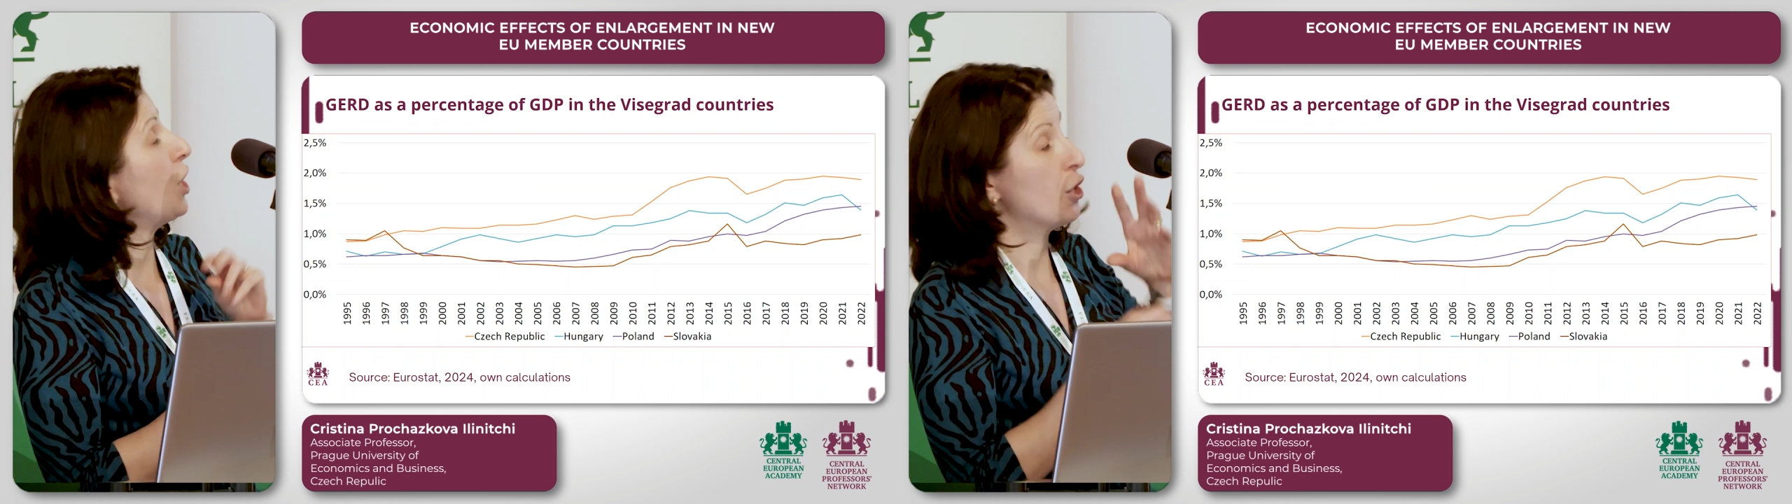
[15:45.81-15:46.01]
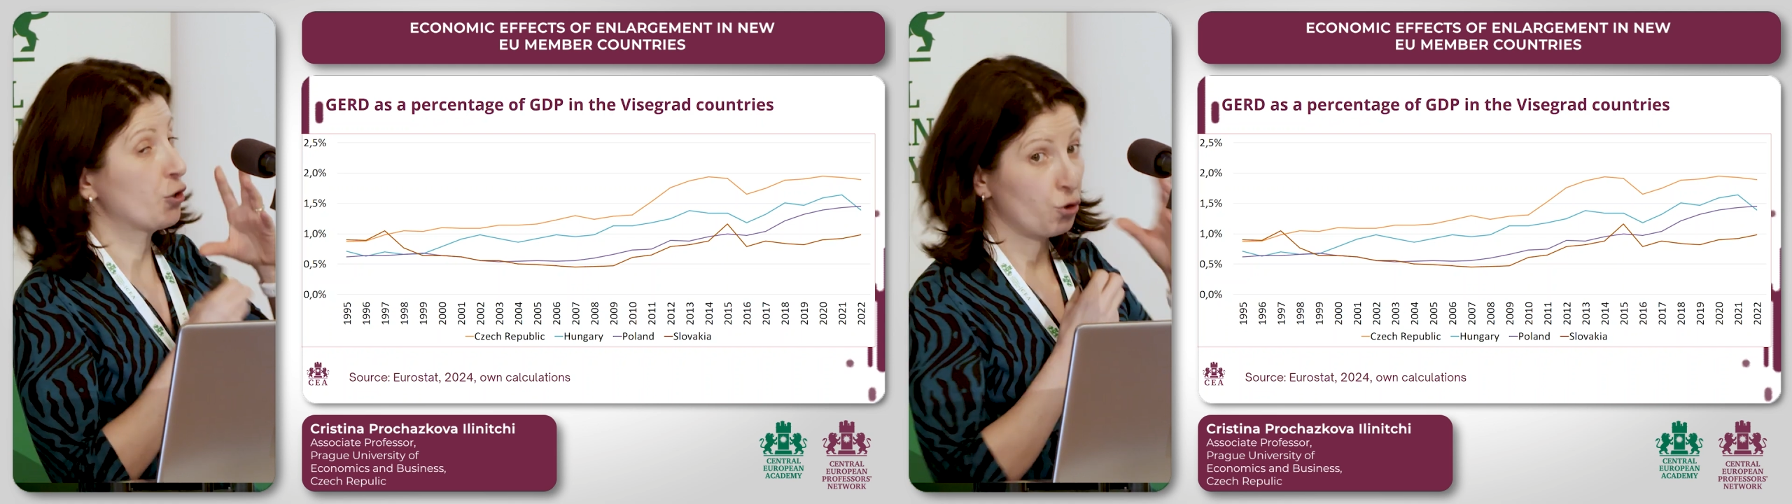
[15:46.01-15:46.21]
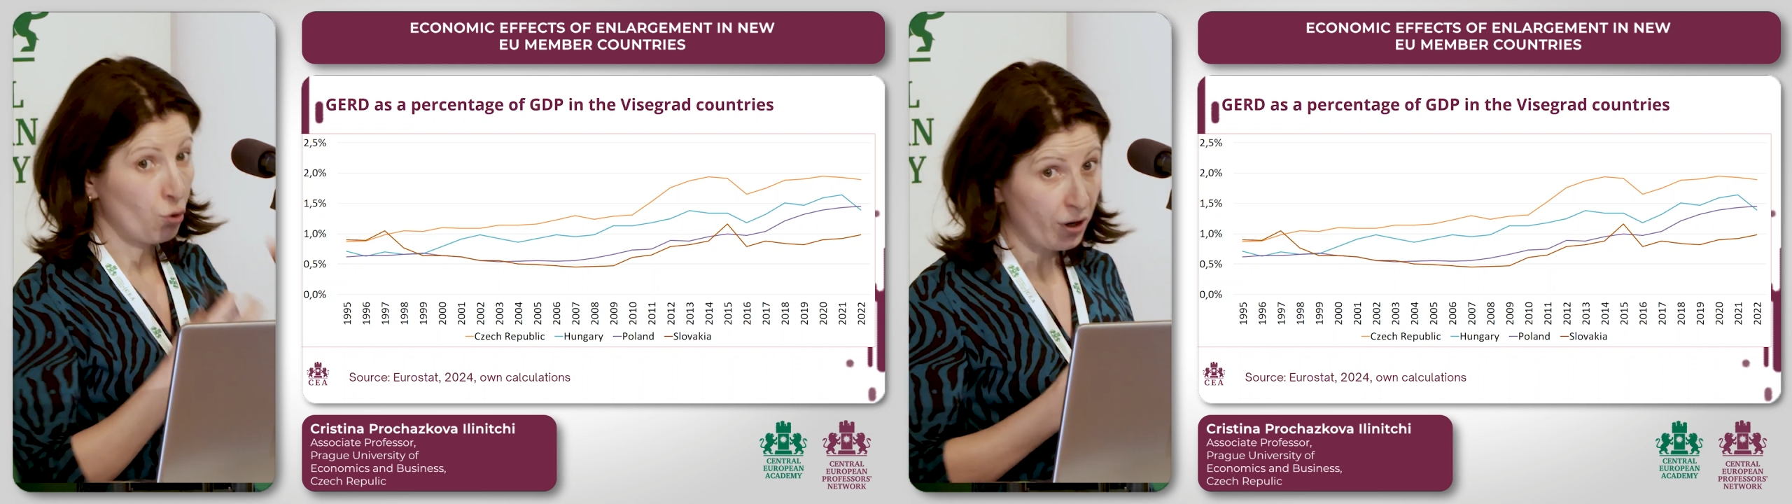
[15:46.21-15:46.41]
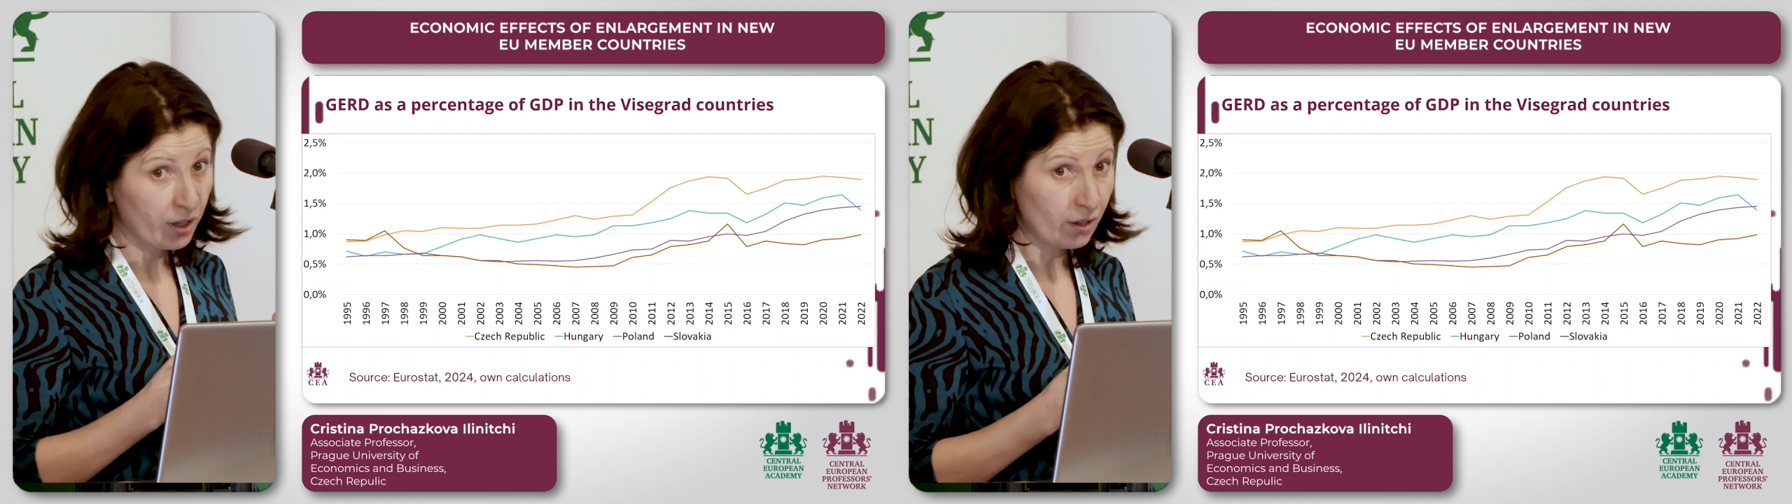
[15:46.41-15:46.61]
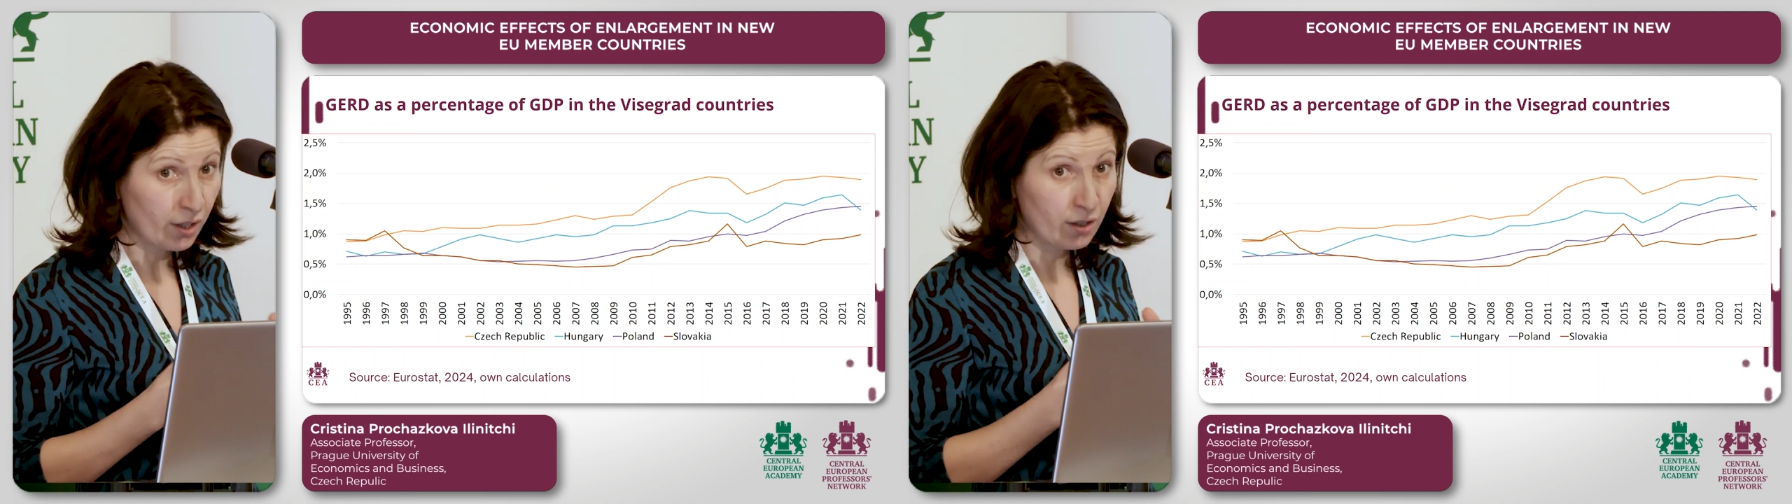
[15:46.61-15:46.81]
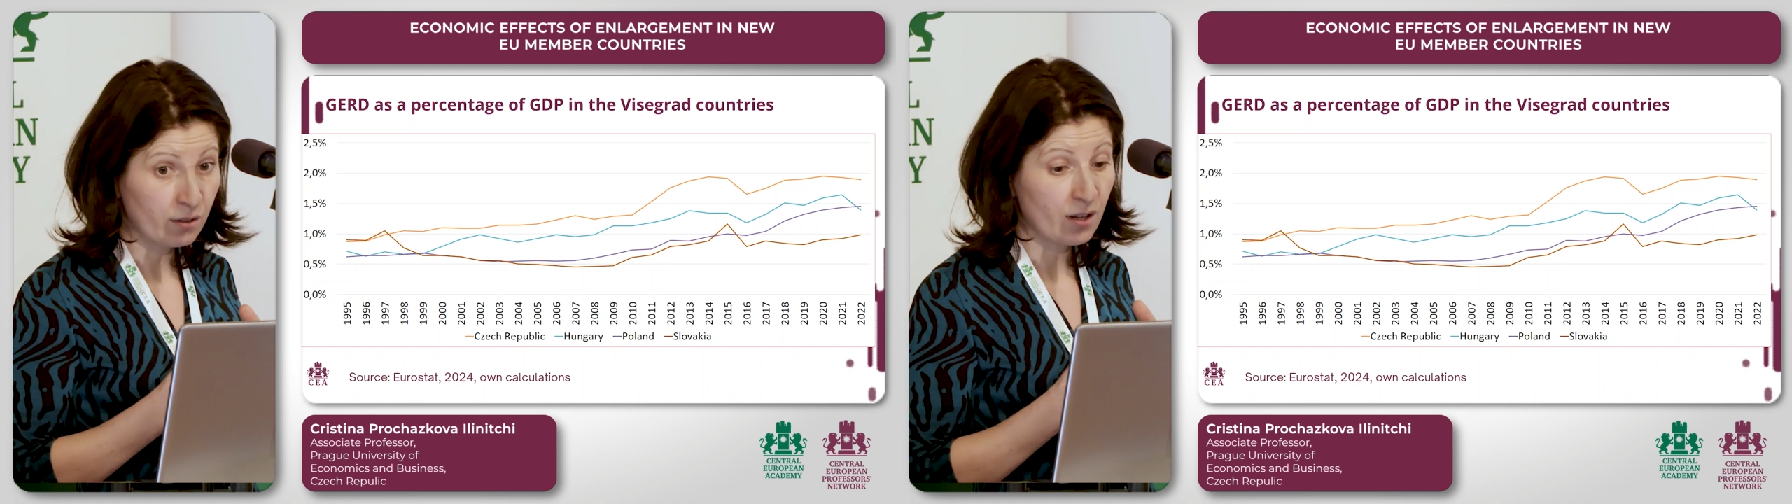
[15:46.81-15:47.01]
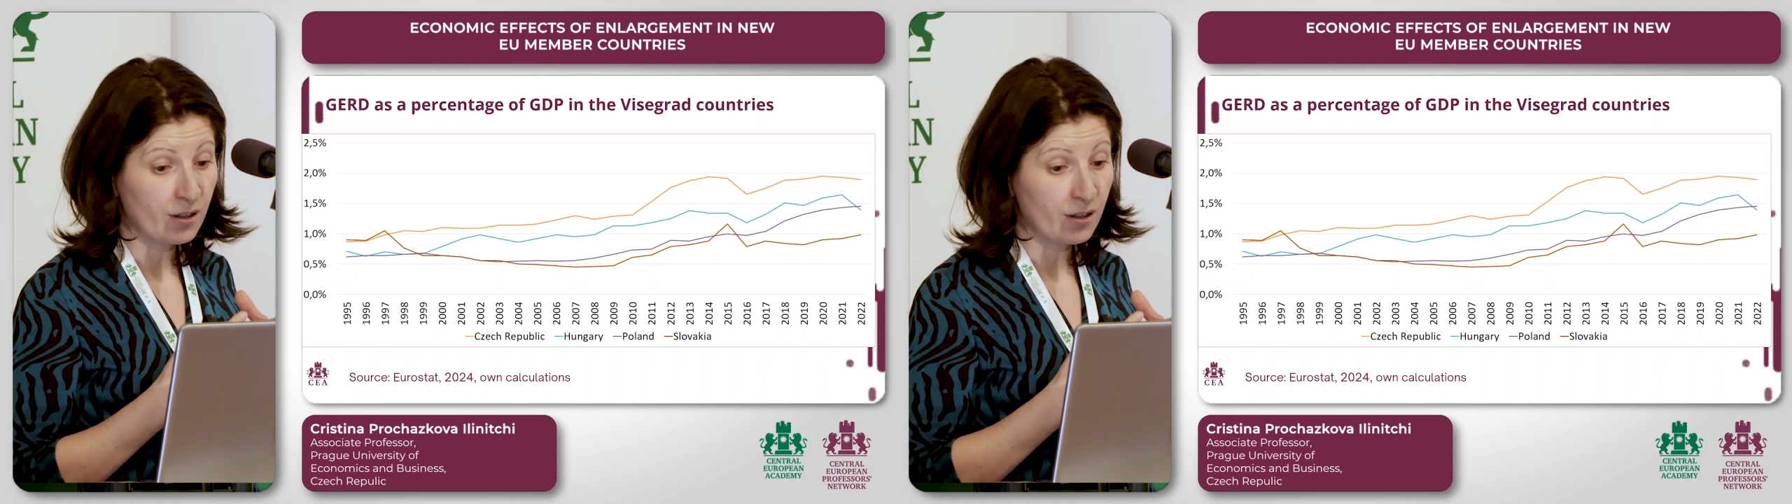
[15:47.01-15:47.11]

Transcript: Historically,